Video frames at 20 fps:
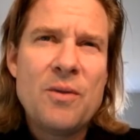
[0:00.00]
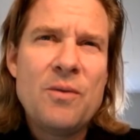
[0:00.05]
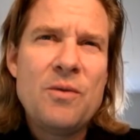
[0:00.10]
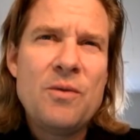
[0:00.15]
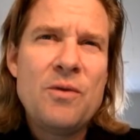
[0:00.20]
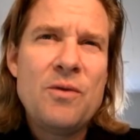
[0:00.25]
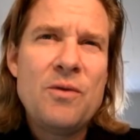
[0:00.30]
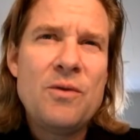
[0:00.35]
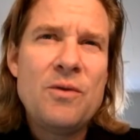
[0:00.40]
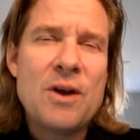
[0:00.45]

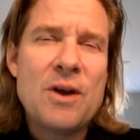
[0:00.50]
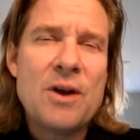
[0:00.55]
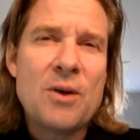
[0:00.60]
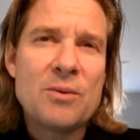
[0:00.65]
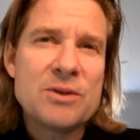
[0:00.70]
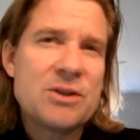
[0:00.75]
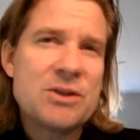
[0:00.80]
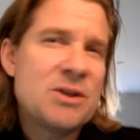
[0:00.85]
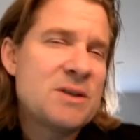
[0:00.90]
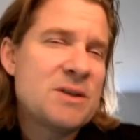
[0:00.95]
there
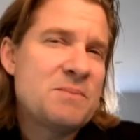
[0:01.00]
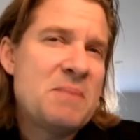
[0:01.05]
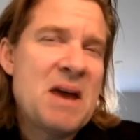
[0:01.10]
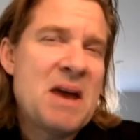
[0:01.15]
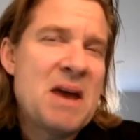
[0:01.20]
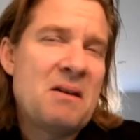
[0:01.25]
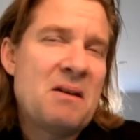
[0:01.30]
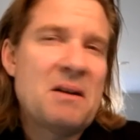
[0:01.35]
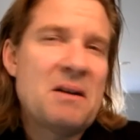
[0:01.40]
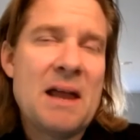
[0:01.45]
was just
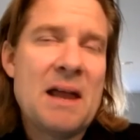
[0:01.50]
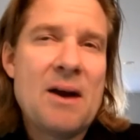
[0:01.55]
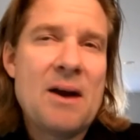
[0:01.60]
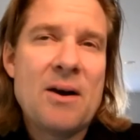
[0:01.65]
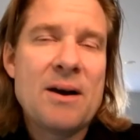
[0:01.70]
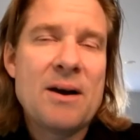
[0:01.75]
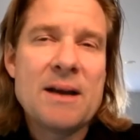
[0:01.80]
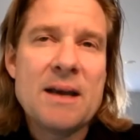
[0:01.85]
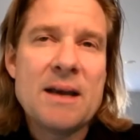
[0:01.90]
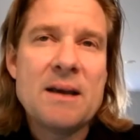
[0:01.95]
better
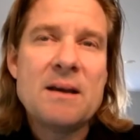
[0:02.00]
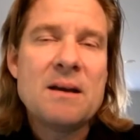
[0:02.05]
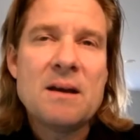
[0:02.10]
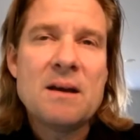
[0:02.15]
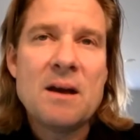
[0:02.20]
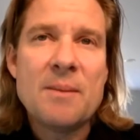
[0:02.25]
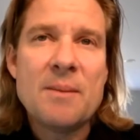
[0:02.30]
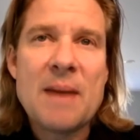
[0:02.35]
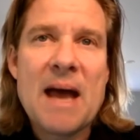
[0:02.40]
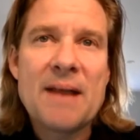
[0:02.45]
clarity
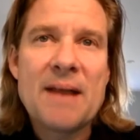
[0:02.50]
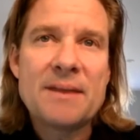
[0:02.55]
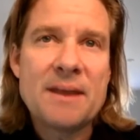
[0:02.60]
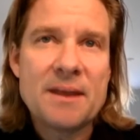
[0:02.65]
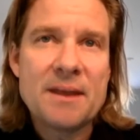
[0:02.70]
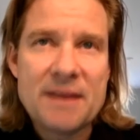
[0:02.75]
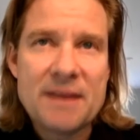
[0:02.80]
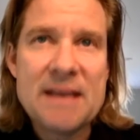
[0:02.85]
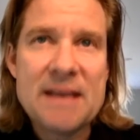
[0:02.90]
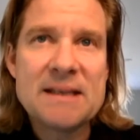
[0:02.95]
about the
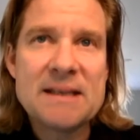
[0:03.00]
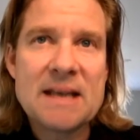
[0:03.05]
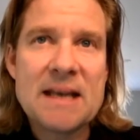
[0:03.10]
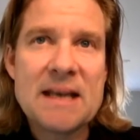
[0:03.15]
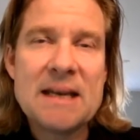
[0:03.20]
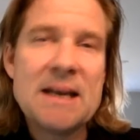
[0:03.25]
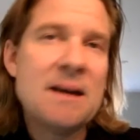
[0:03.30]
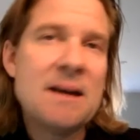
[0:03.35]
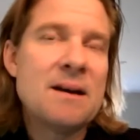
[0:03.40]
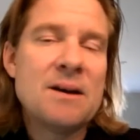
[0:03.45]
things I
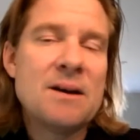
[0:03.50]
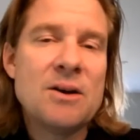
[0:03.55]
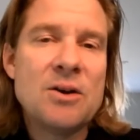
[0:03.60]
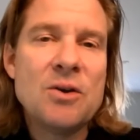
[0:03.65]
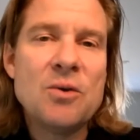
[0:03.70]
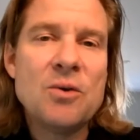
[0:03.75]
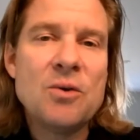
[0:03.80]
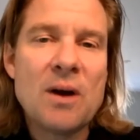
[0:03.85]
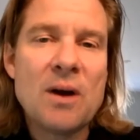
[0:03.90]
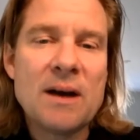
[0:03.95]
needed to
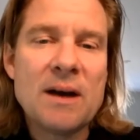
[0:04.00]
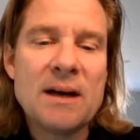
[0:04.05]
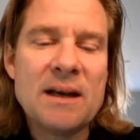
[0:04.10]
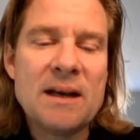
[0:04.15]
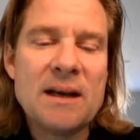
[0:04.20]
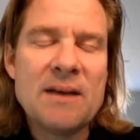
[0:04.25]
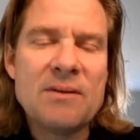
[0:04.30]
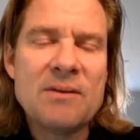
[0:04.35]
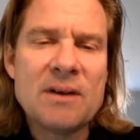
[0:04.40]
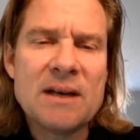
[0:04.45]
do on any
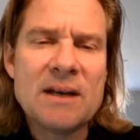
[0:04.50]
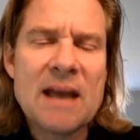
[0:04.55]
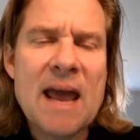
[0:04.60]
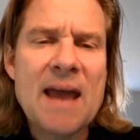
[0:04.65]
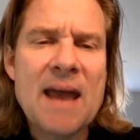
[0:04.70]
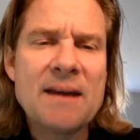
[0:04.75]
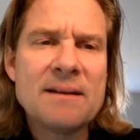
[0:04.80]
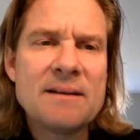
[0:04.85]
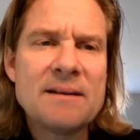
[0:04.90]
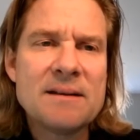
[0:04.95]
given
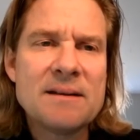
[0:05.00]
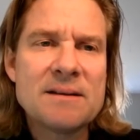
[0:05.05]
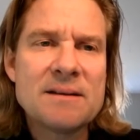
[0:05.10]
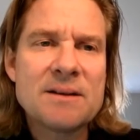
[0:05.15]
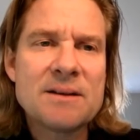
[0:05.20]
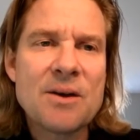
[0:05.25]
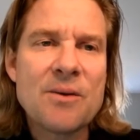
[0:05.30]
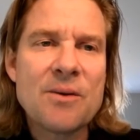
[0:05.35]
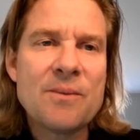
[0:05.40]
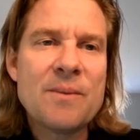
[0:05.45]
day. And
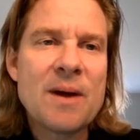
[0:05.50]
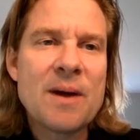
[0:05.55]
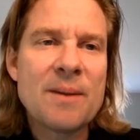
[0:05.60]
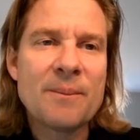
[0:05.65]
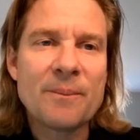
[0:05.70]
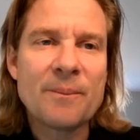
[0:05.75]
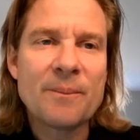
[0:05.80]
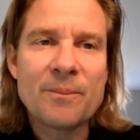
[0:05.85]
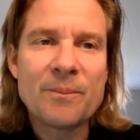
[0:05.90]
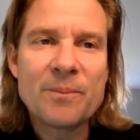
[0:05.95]
so
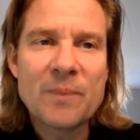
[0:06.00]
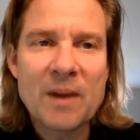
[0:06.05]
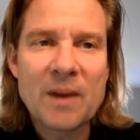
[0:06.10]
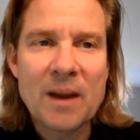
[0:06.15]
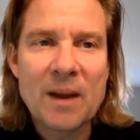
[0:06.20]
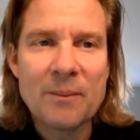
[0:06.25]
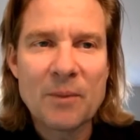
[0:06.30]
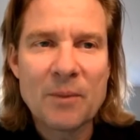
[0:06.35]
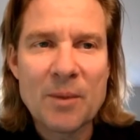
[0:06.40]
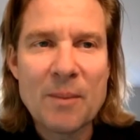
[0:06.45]
I'm
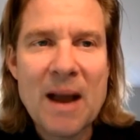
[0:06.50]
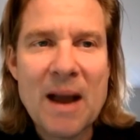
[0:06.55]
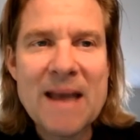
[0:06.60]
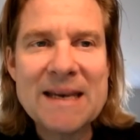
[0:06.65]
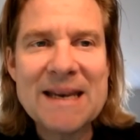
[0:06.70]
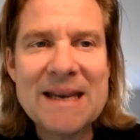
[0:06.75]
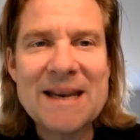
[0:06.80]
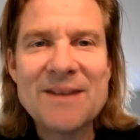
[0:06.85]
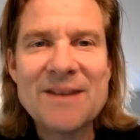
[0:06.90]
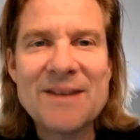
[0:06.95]

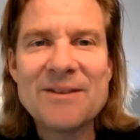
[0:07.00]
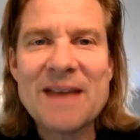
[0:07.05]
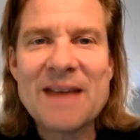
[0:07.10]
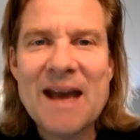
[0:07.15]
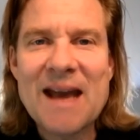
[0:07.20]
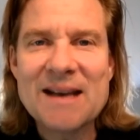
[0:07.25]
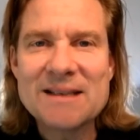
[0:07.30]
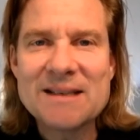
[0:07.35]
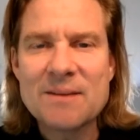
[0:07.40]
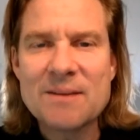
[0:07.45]
reminded of that
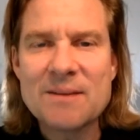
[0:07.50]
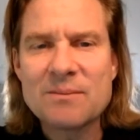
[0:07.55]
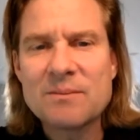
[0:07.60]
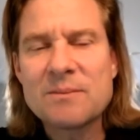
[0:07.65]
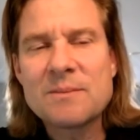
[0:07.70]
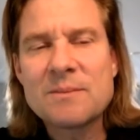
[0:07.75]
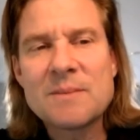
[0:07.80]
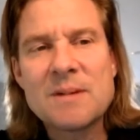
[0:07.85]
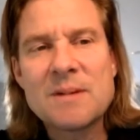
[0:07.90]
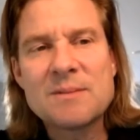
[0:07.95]
as I'm
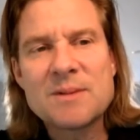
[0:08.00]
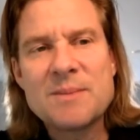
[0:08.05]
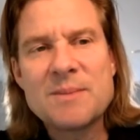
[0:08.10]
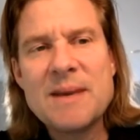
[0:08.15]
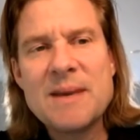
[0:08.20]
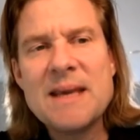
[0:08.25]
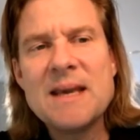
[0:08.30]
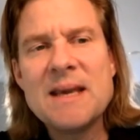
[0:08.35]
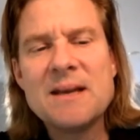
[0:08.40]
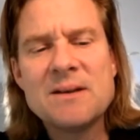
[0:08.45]

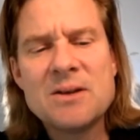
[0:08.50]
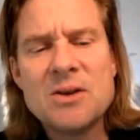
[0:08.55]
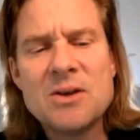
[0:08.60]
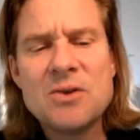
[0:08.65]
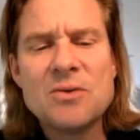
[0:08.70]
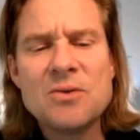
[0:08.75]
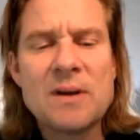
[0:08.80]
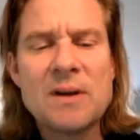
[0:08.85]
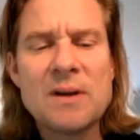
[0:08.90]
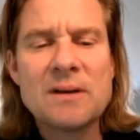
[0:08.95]
speaking to
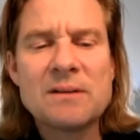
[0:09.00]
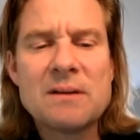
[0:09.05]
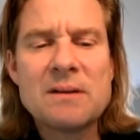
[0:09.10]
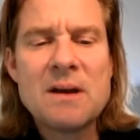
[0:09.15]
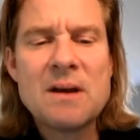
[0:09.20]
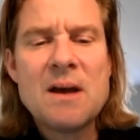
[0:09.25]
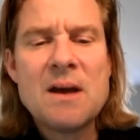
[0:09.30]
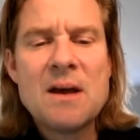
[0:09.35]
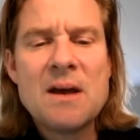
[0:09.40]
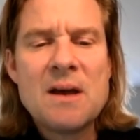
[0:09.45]
you, and
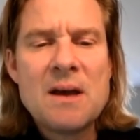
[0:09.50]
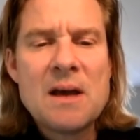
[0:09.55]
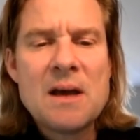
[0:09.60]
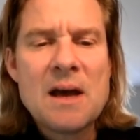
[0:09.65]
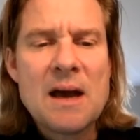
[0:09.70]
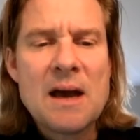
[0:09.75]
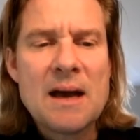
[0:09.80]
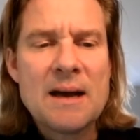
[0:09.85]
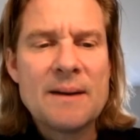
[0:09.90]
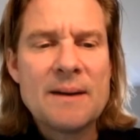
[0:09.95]

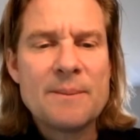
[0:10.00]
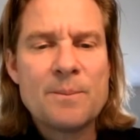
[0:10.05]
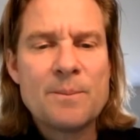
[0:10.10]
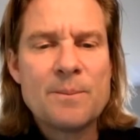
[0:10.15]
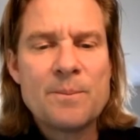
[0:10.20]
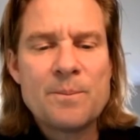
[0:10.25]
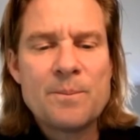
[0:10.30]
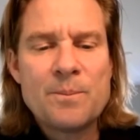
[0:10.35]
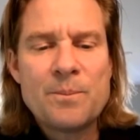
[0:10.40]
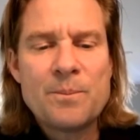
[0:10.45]
um,
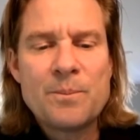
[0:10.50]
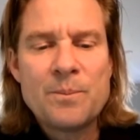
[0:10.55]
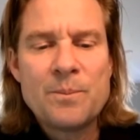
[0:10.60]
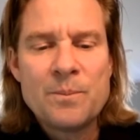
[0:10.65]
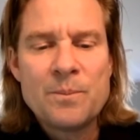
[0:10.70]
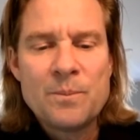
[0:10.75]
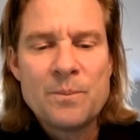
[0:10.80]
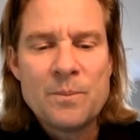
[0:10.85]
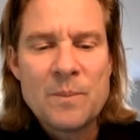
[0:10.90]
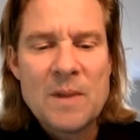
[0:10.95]

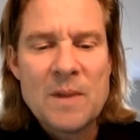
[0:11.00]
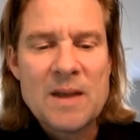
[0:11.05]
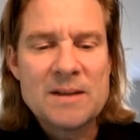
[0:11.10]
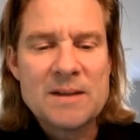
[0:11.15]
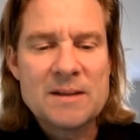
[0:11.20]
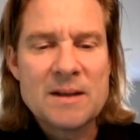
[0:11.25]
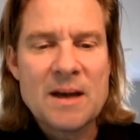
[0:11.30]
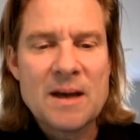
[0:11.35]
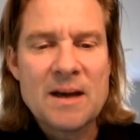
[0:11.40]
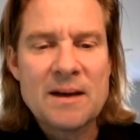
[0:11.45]

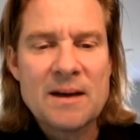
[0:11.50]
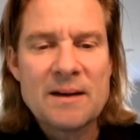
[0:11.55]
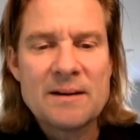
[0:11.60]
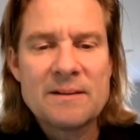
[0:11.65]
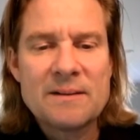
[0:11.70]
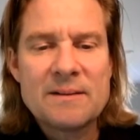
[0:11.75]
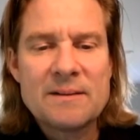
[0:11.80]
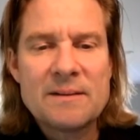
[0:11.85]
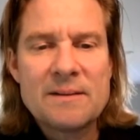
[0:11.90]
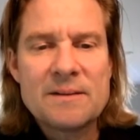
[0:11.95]
it's a
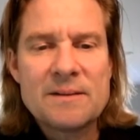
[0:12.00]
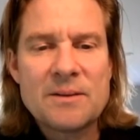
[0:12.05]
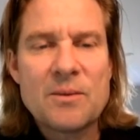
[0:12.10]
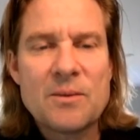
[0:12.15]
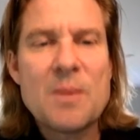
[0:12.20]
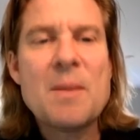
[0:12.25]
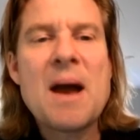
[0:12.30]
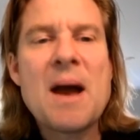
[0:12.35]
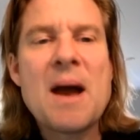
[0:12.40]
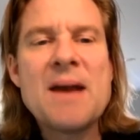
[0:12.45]

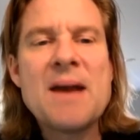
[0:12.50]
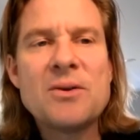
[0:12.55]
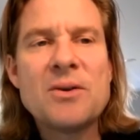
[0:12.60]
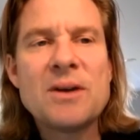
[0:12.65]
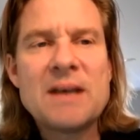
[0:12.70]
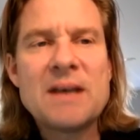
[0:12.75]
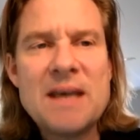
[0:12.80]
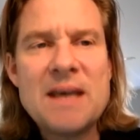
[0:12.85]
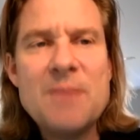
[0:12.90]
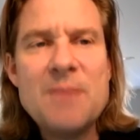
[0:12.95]
reminder
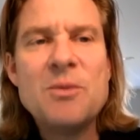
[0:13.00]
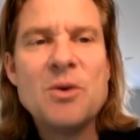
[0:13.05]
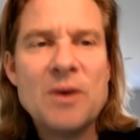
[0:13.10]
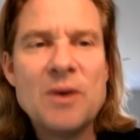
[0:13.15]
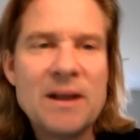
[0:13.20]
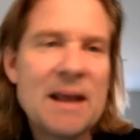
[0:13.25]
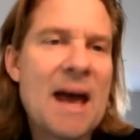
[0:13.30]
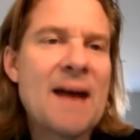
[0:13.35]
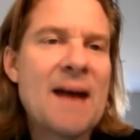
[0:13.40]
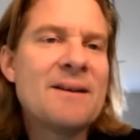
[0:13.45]
to keep
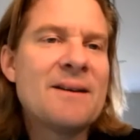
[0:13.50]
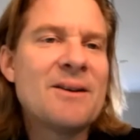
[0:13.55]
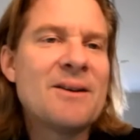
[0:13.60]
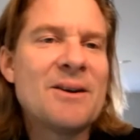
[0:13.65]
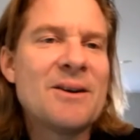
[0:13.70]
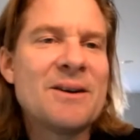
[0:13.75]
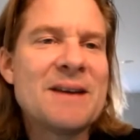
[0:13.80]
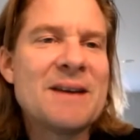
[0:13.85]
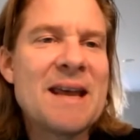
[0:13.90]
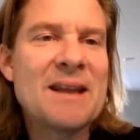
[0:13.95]
doing that on
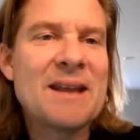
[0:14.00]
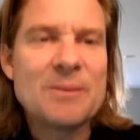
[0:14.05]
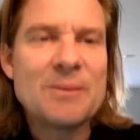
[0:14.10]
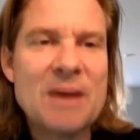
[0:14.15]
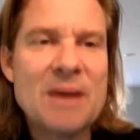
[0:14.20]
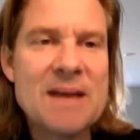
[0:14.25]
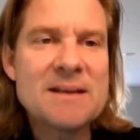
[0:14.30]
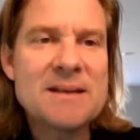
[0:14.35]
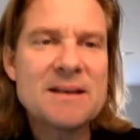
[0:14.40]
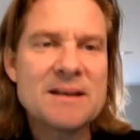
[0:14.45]
a daily
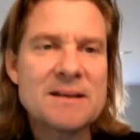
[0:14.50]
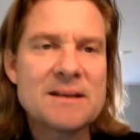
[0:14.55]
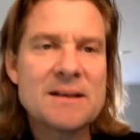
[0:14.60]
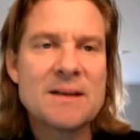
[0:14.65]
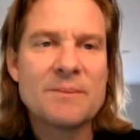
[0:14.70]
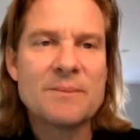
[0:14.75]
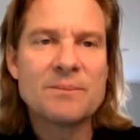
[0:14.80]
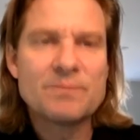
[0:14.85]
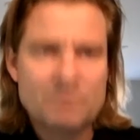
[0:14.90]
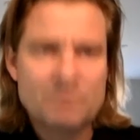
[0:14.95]
basis. And